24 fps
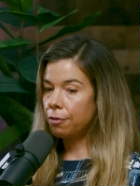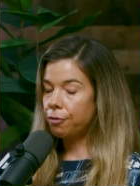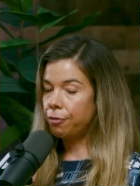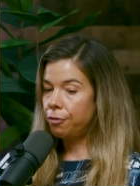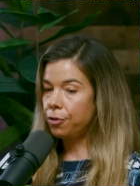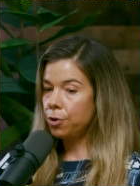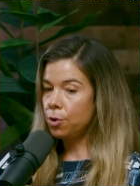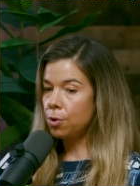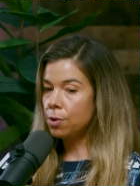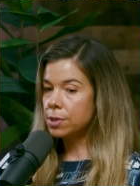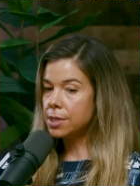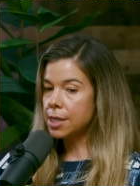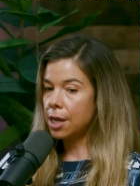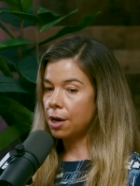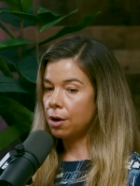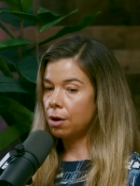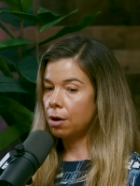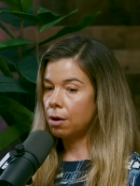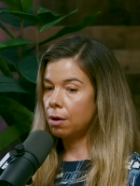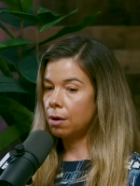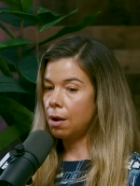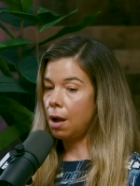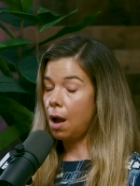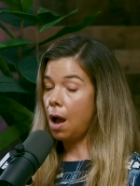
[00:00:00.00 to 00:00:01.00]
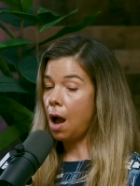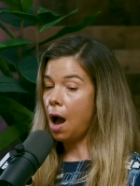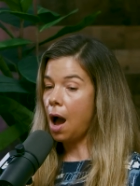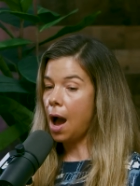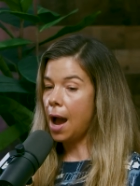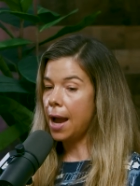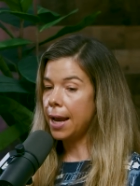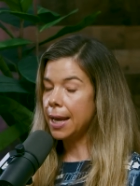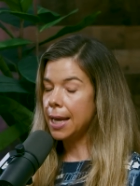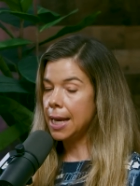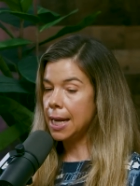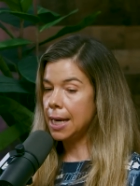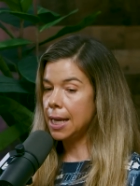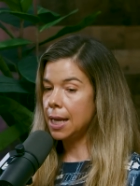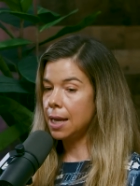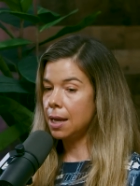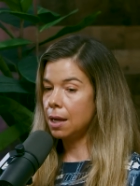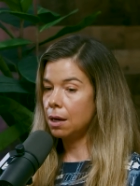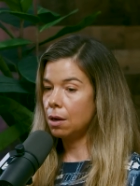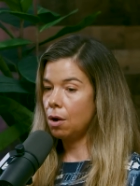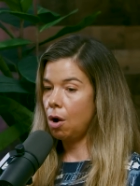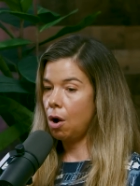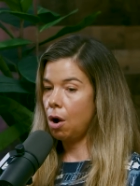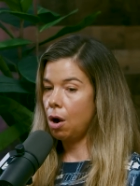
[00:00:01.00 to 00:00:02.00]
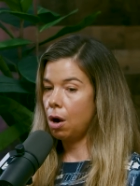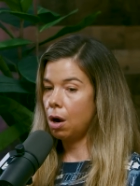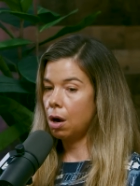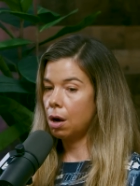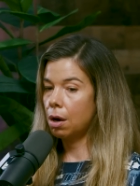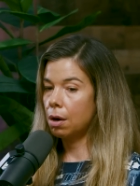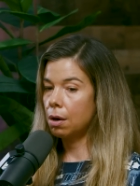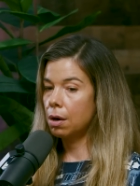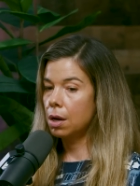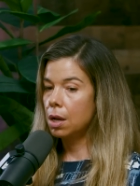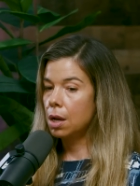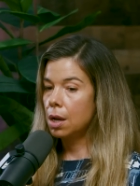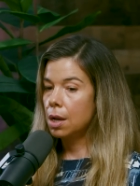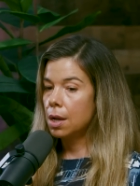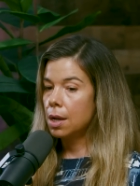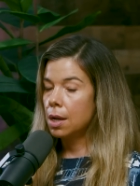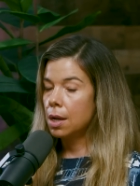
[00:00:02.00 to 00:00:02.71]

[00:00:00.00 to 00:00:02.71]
foods that are high in it are